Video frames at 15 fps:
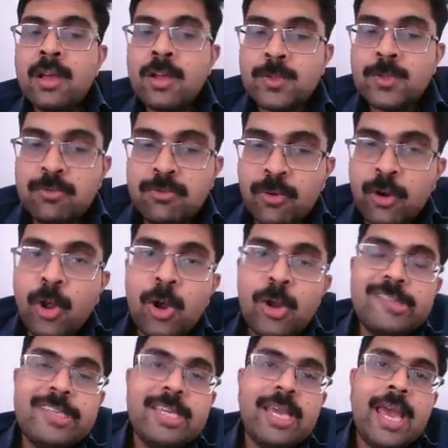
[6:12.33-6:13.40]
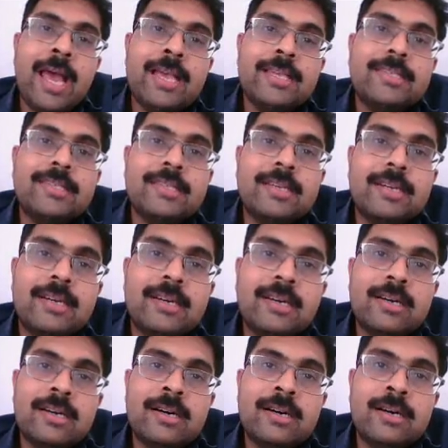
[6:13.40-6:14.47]
So phonology, as
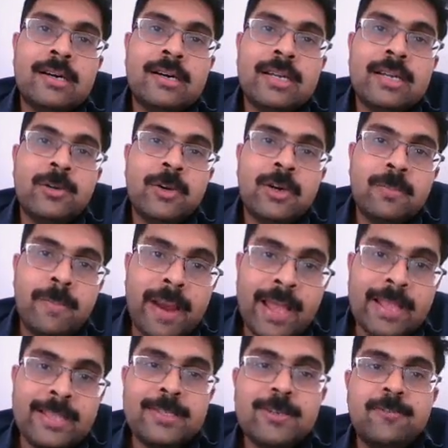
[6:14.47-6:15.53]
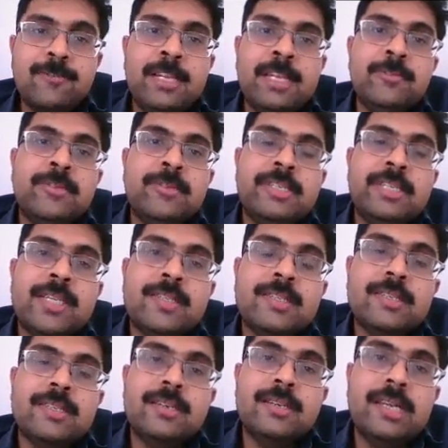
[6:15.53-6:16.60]
a branch of
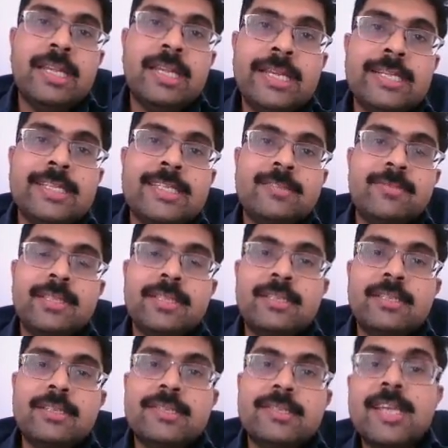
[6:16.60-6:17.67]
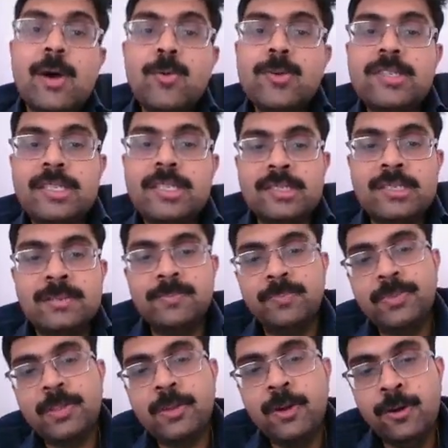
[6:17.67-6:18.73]
linguistics, deals with the sound system
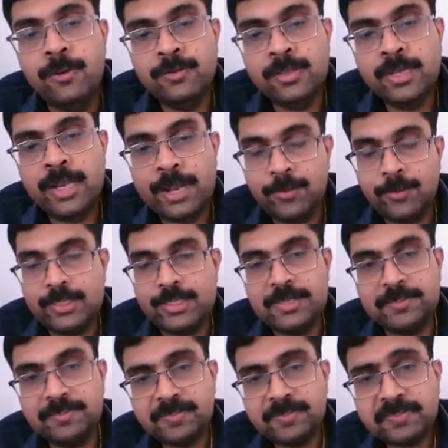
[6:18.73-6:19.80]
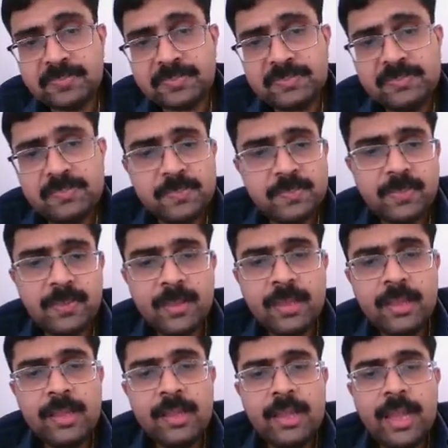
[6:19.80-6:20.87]
of the language.
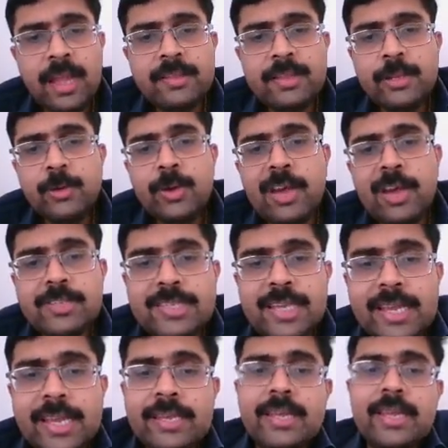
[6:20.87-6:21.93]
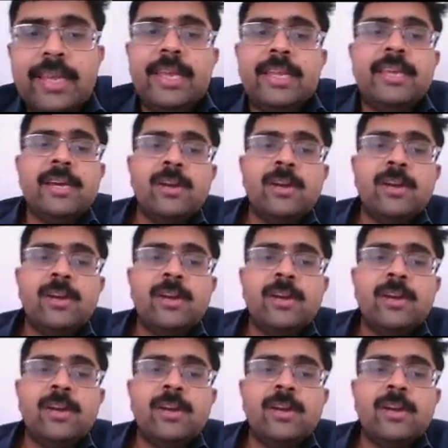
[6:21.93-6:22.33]
And then you have a second area